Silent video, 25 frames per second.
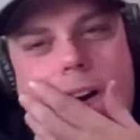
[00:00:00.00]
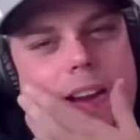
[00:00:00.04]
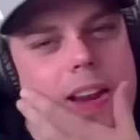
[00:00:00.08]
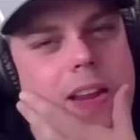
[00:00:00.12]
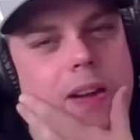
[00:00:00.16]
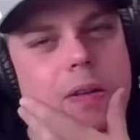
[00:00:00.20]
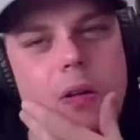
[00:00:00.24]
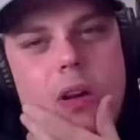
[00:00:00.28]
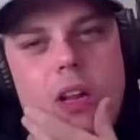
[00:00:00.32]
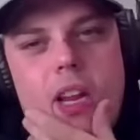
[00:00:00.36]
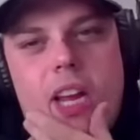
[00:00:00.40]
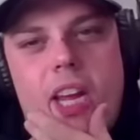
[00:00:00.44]

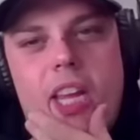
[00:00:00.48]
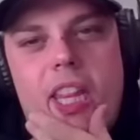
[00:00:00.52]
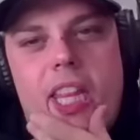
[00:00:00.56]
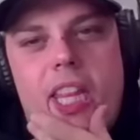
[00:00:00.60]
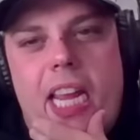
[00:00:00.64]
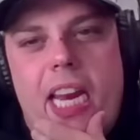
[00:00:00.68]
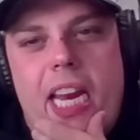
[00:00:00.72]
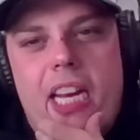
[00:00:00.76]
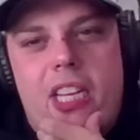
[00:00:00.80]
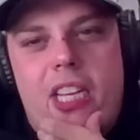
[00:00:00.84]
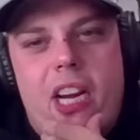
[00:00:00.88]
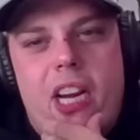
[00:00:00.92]
Like in the
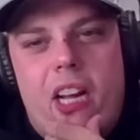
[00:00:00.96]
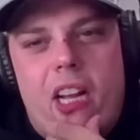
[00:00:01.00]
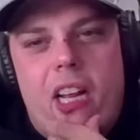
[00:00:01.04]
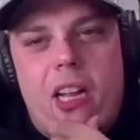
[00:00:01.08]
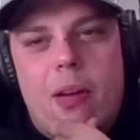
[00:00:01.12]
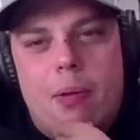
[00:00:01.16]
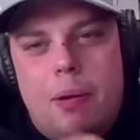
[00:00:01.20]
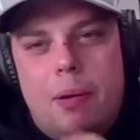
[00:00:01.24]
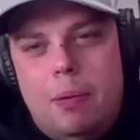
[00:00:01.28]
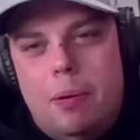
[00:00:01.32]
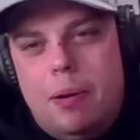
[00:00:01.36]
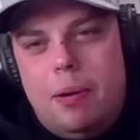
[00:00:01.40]
NHL, I
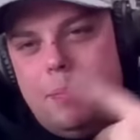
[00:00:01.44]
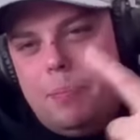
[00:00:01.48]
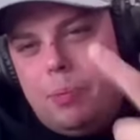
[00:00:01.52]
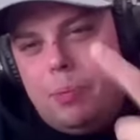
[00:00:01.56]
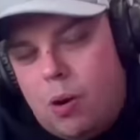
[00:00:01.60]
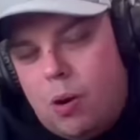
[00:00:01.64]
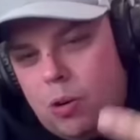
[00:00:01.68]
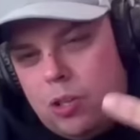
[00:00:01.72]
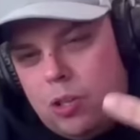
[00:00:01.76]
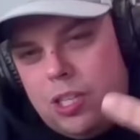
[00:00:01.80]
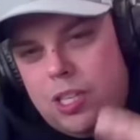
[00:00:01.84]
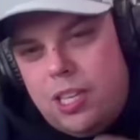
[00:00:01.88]
remember him
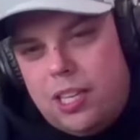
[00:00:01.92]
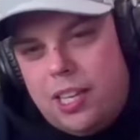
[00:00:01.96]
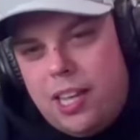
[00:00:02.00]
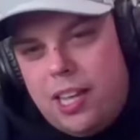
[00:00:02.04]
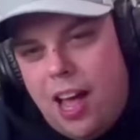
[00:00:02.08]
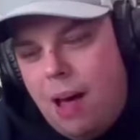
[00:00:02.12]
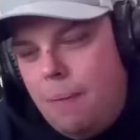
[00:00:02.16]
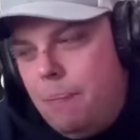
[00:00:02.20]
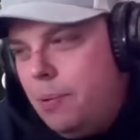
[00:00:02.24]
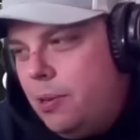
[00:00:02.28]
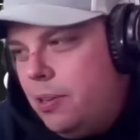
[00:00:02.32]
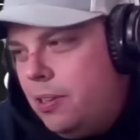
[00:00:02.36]
coaching the
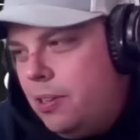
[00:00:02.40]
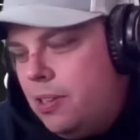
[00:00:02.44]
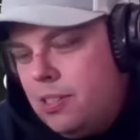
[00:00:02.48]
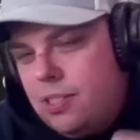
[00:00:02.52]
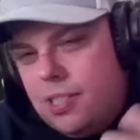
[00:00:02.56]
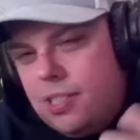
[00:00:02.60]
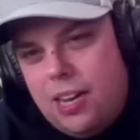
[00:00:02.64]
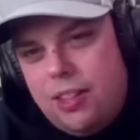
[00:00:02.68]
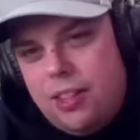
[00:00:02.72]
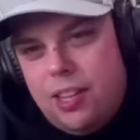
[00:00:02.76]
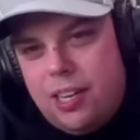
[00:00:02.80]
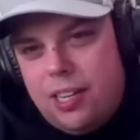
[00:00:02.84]

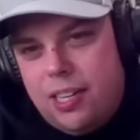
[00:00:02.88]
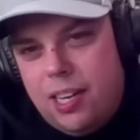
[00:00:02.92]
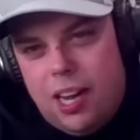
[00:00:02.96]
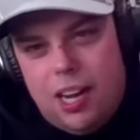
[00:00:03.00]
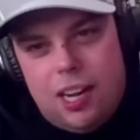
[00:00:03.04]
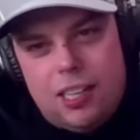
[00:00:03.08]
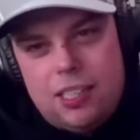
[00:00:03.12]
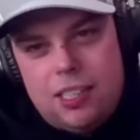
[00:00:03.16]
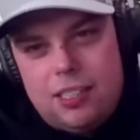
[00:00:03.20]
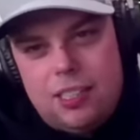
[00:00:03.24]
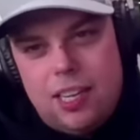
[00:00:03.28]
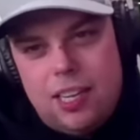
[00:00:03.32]
Capitals and the
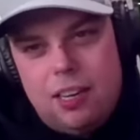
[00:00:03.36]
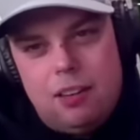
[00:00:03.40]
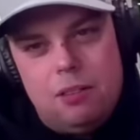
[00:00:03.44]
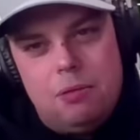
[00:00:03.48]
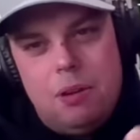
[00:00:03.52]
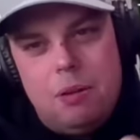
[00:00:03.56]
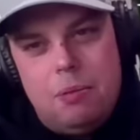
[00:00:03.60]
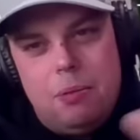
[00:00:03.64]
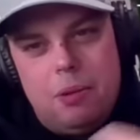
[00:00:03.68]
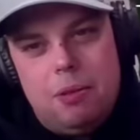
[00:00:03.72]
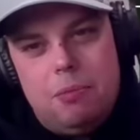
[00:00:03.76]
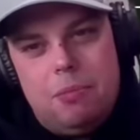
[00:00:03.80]
Ducks. I don't
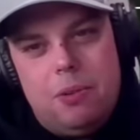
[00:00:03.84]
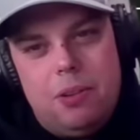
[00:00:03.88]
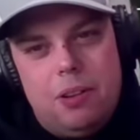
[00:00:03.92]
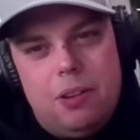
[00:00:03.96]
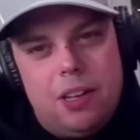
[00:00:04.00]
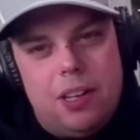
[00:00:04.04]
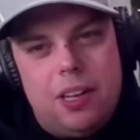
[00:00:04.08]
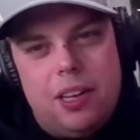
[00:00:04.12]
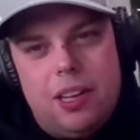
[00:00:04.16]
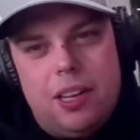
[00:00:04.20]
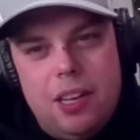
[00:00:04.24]
remember him really.